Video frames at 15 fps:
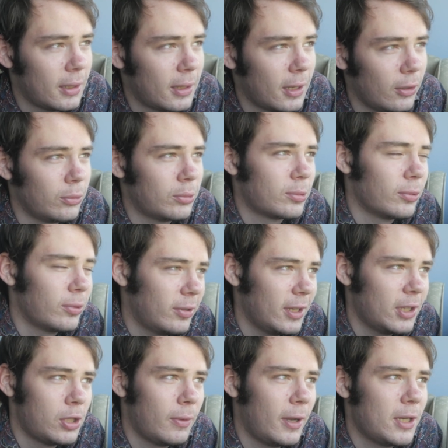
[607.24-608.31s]
cultural
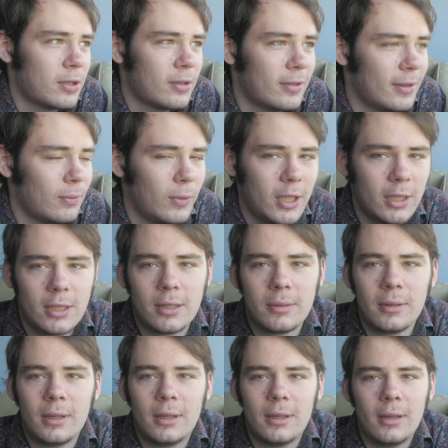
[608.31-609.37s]
situations in which
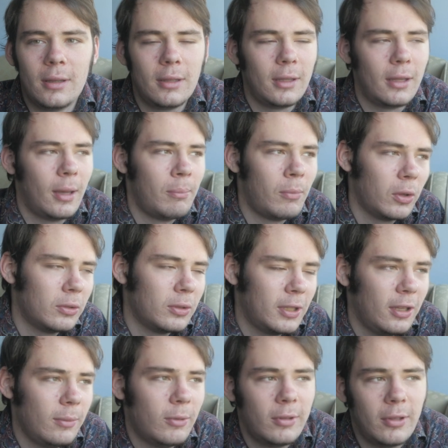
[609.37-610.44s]
modern
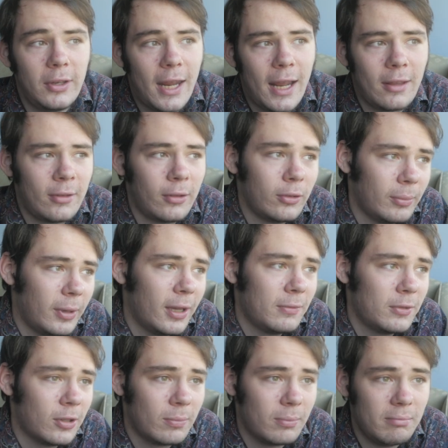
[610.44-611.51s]
humans and Neanderthals might
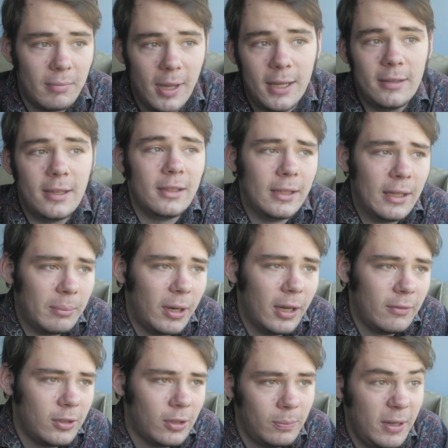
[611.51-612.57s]
have just mated and it might
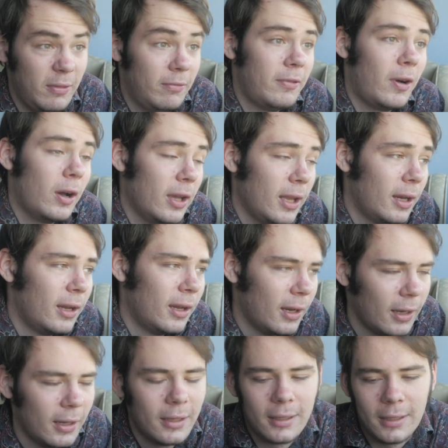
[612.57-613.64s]
have just been fine.
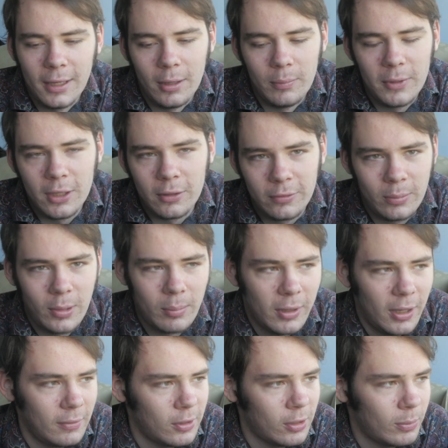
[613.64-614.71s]
the offspring
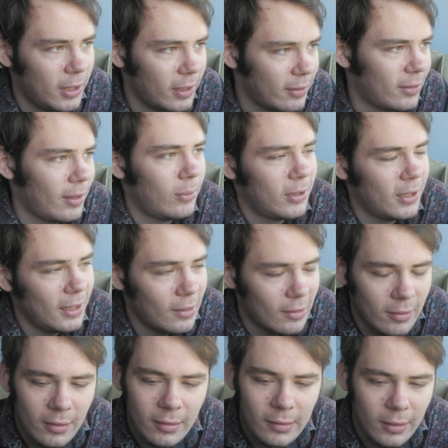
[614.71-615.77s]
might have just been accepted
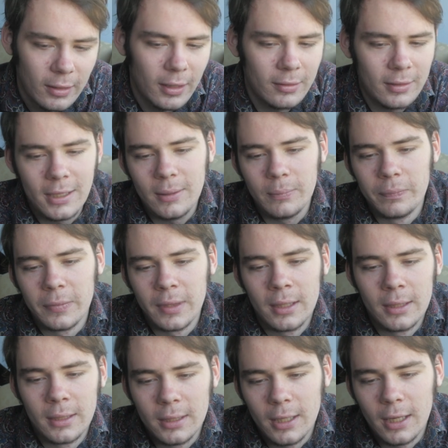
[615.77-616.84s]
into society.
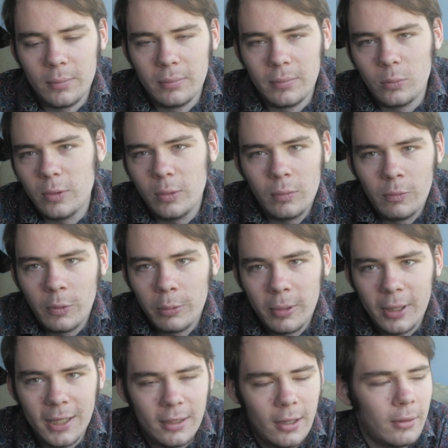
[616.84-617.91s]
We
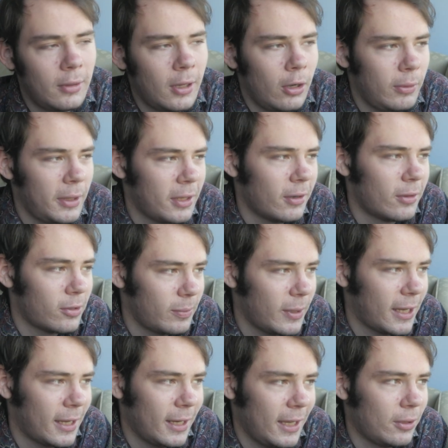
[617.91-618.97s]
really don't know. We can't
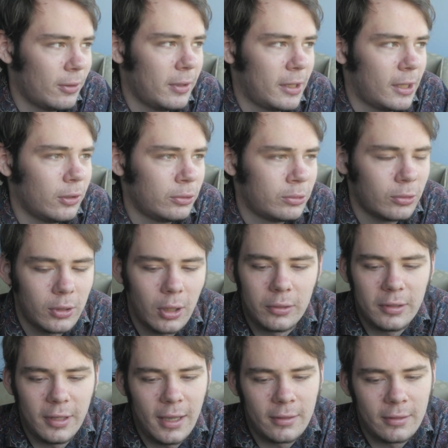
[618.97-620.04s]
speculate on the cultural
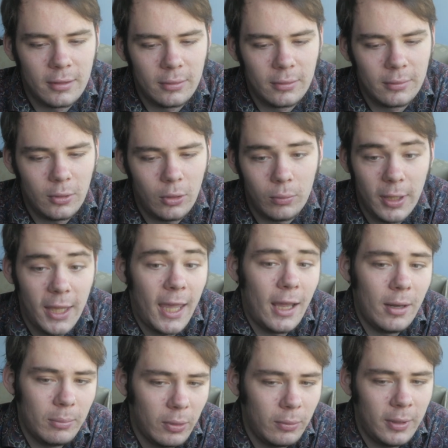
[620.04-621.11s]
context, or we
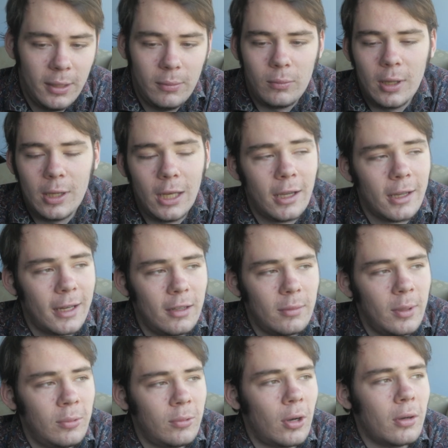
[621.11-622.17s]
can, but we're likely to
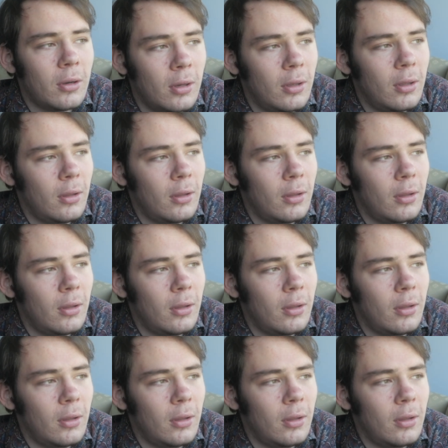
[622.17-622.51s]
be wrong.